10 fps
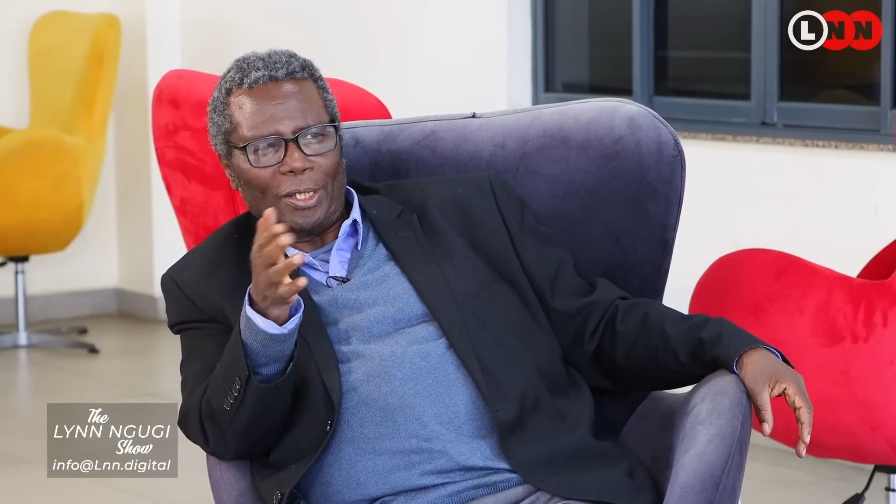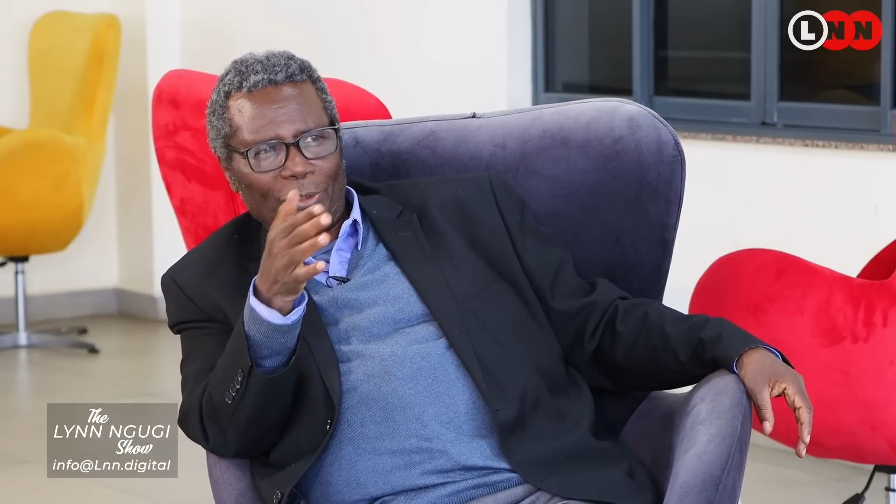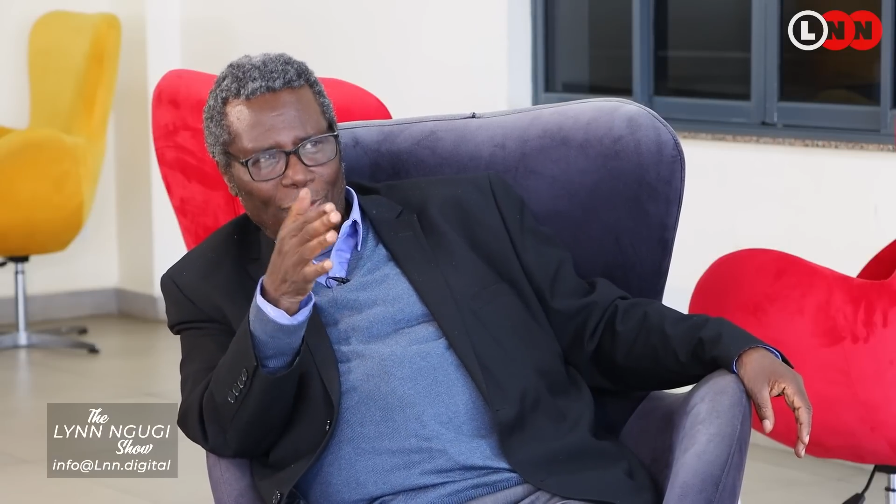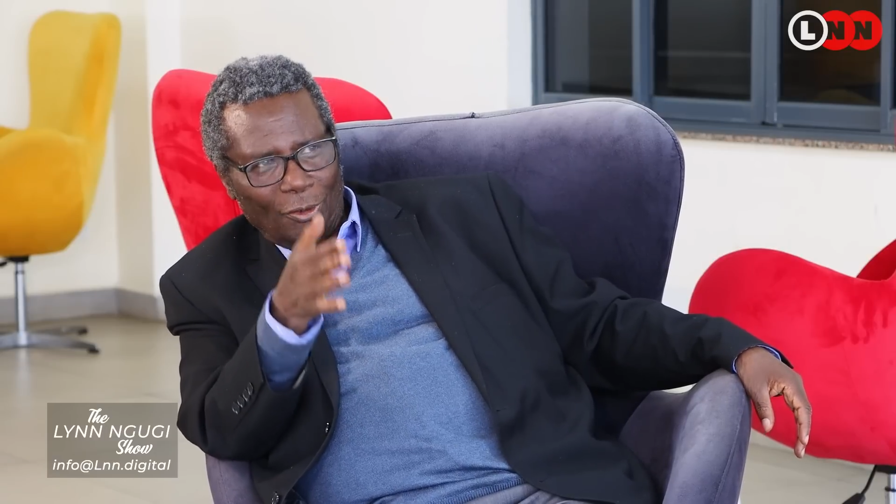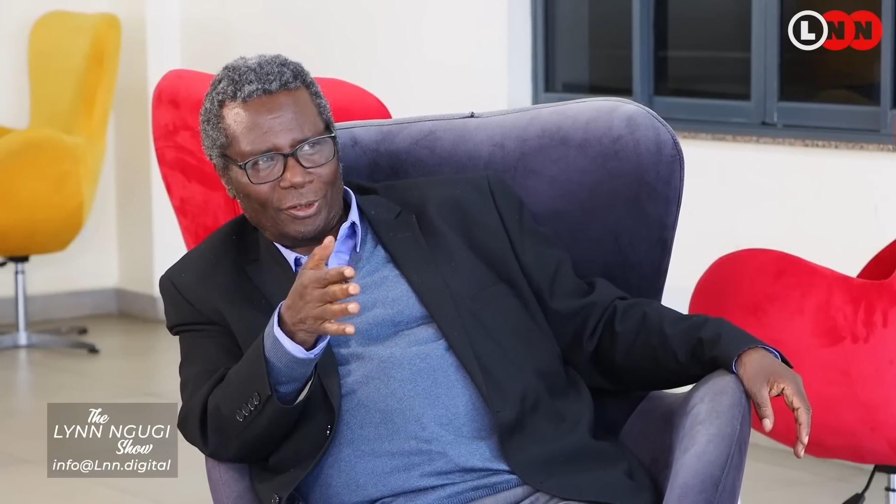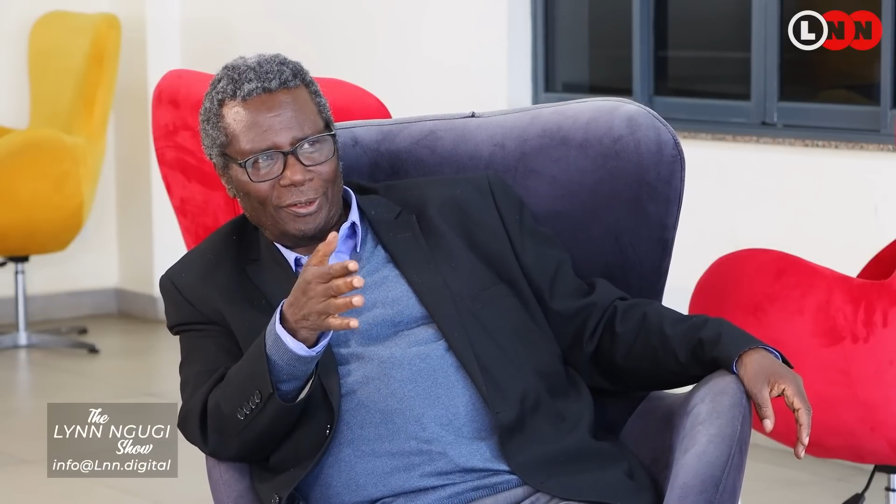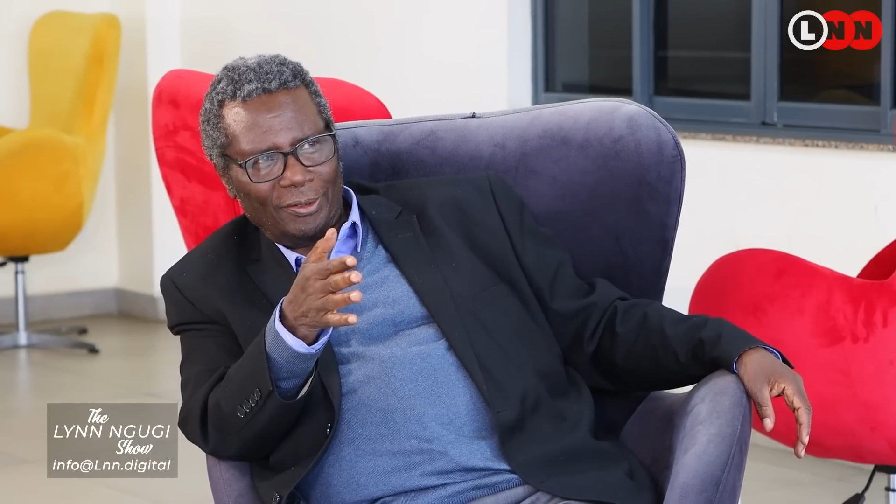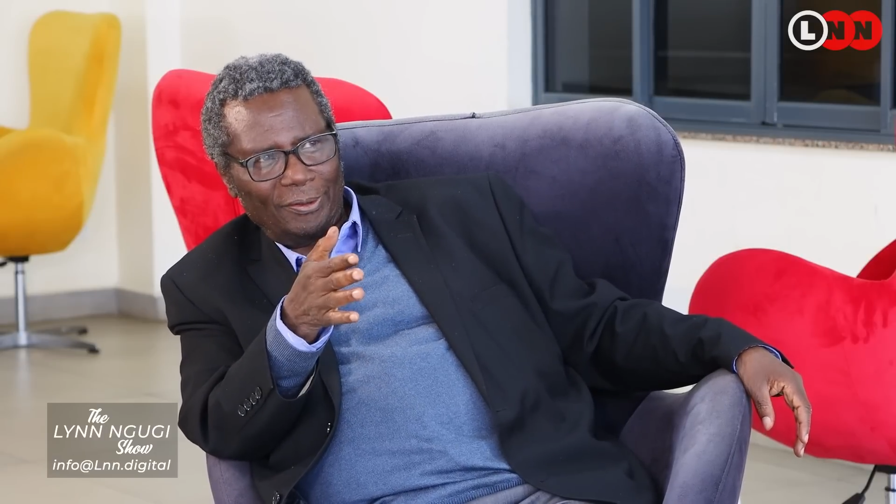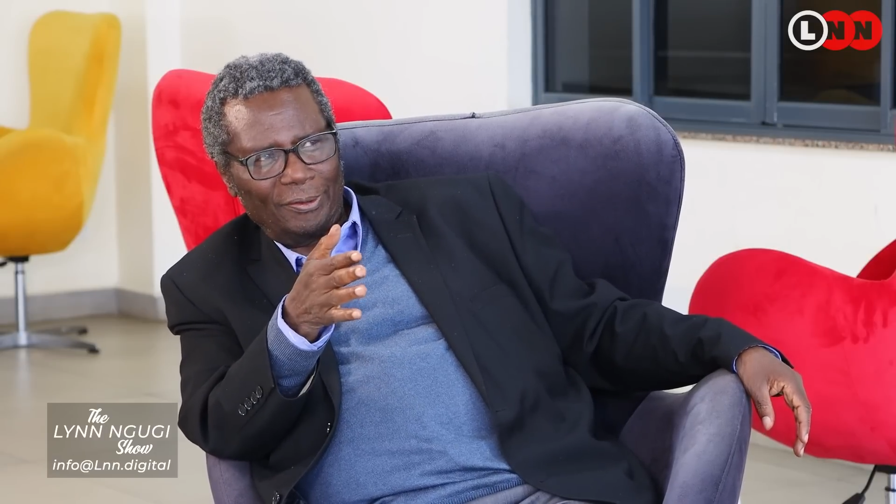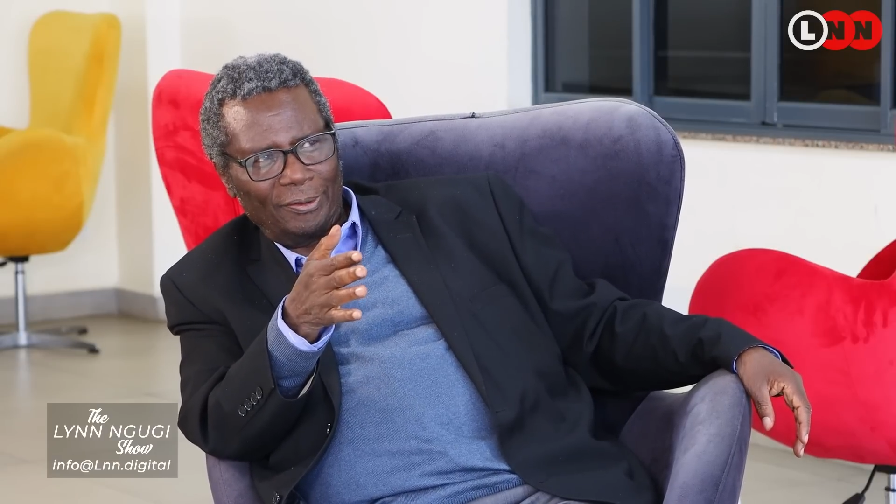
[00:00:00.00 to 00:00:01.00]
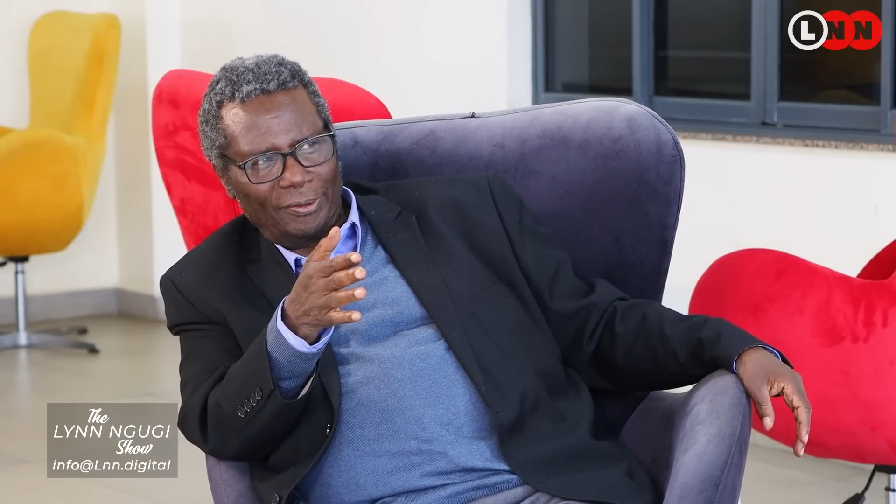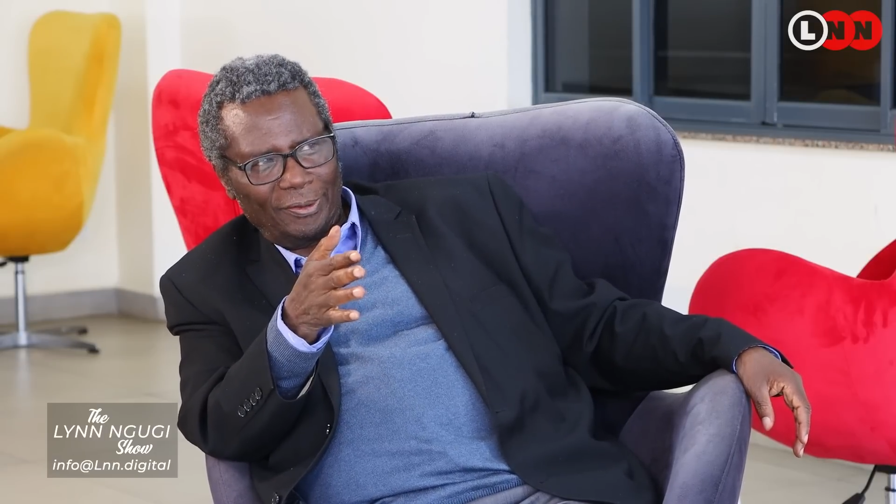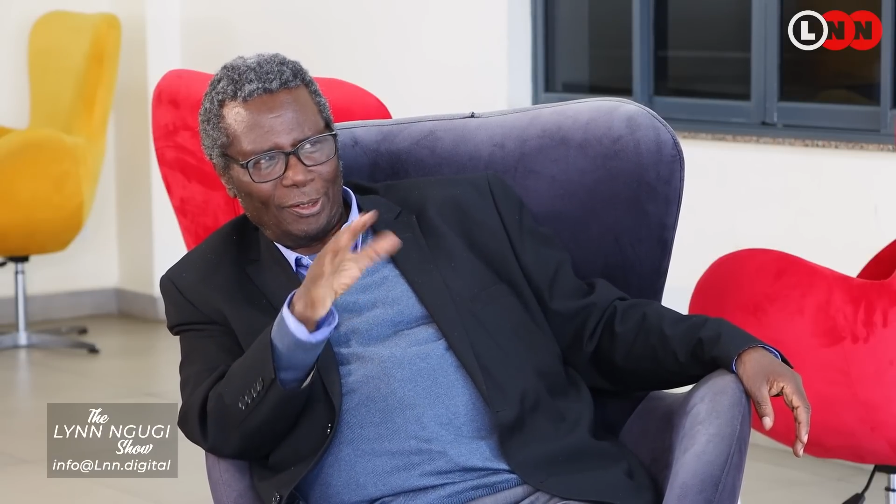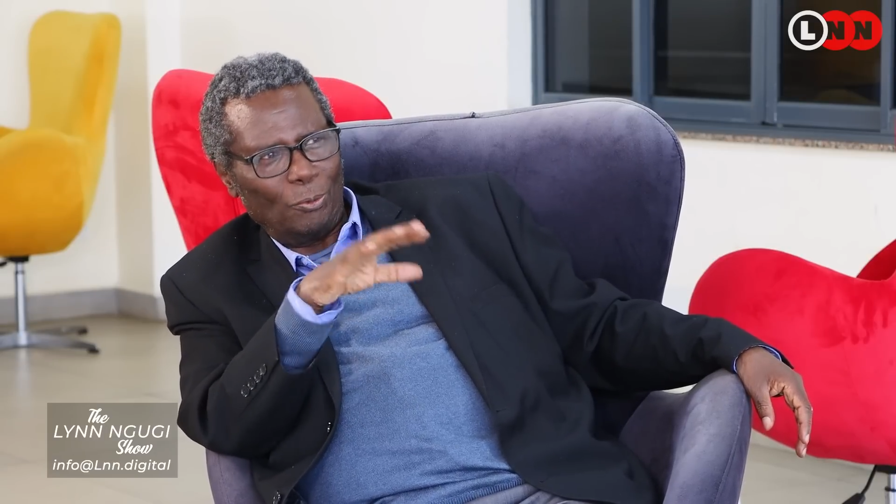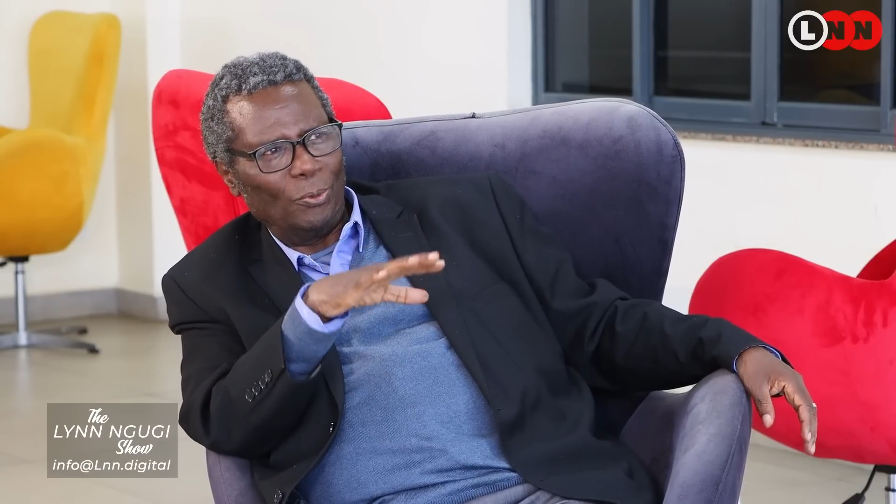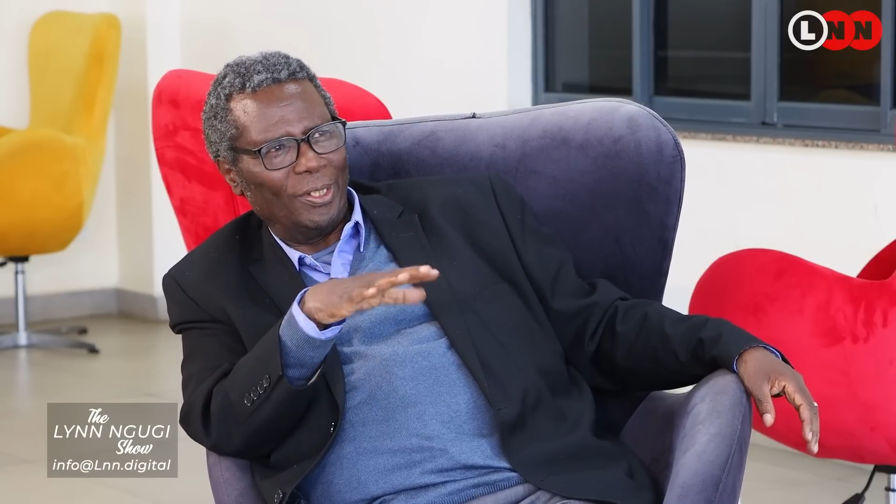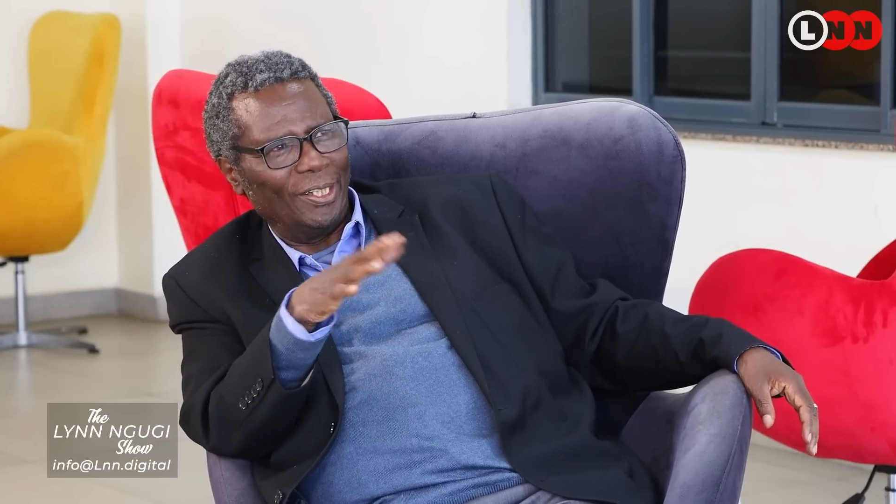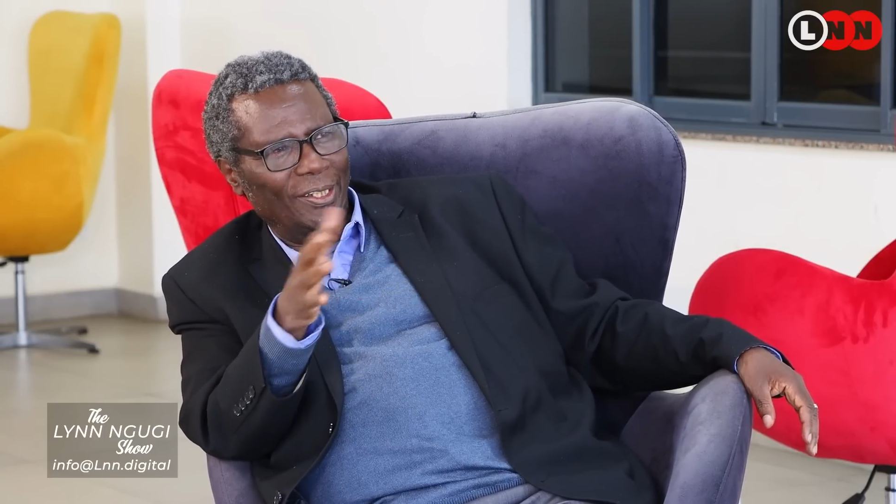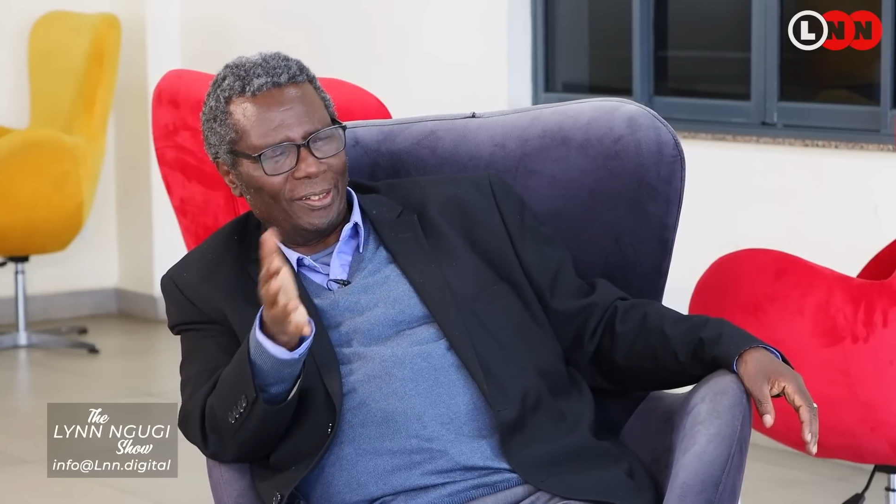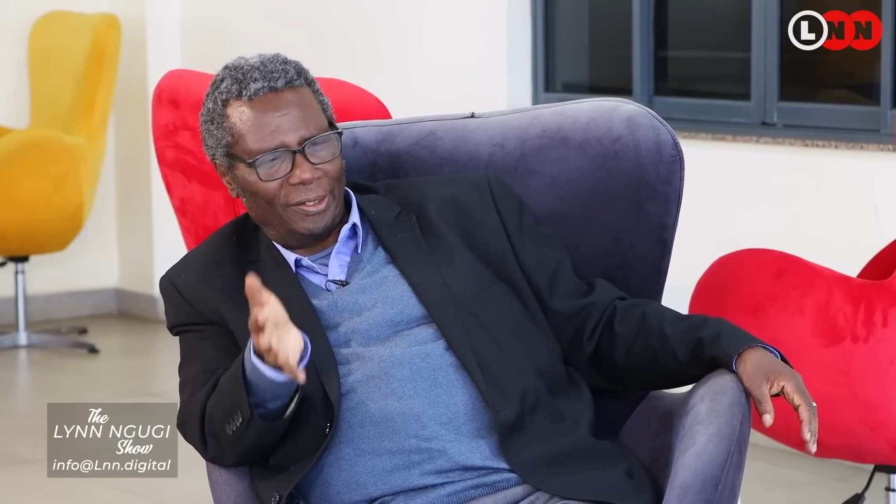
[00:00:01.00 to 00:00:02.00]
is shot. Say, who
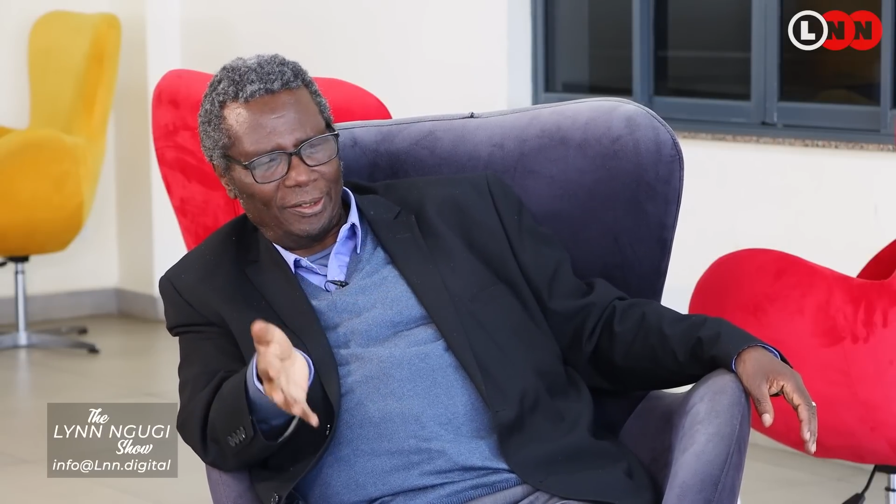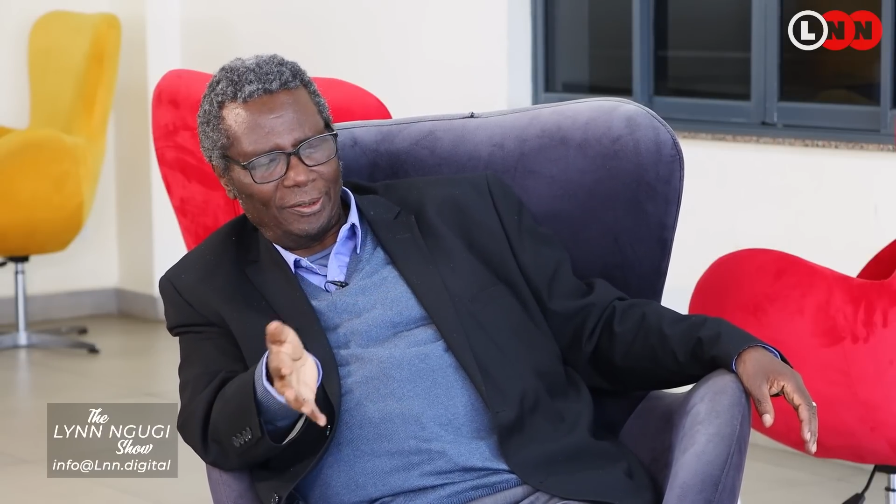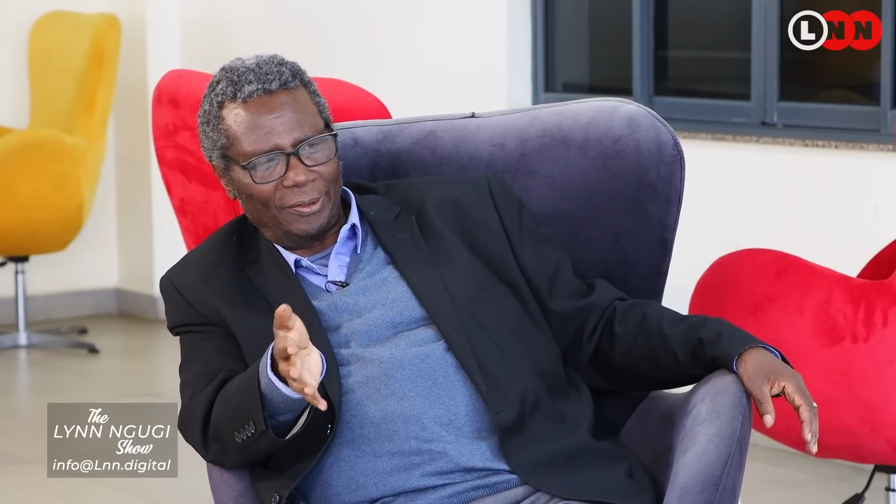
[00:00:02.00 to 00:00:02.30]
did it?